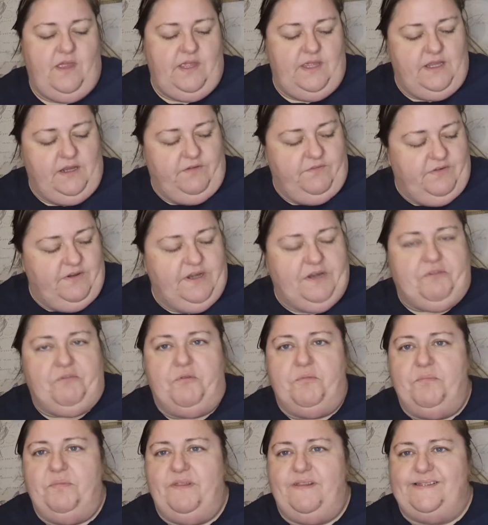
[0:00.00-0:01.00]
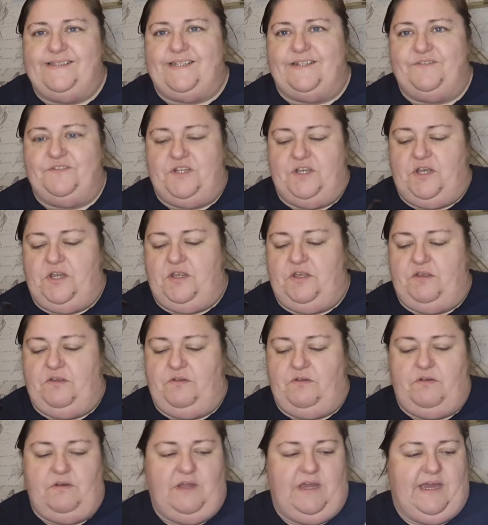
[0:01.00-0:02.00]
He got very grumpy this
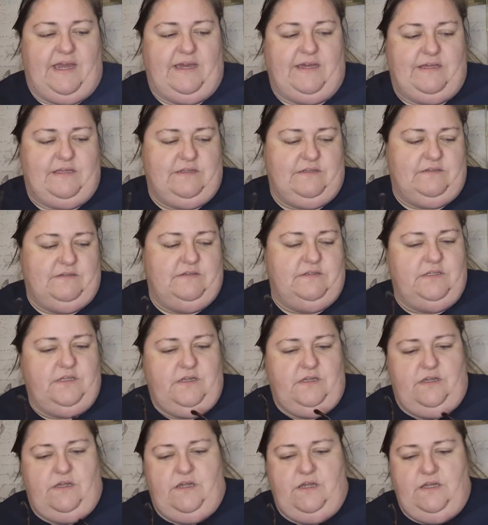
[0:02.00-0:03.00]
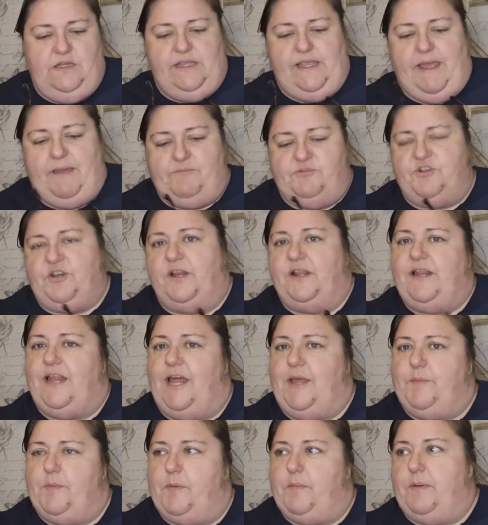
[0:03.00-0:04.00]
afternoon and kept trying to
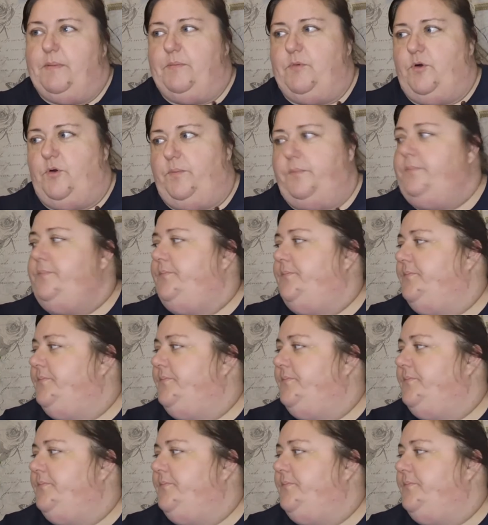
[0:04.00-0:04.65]
climb on my mum.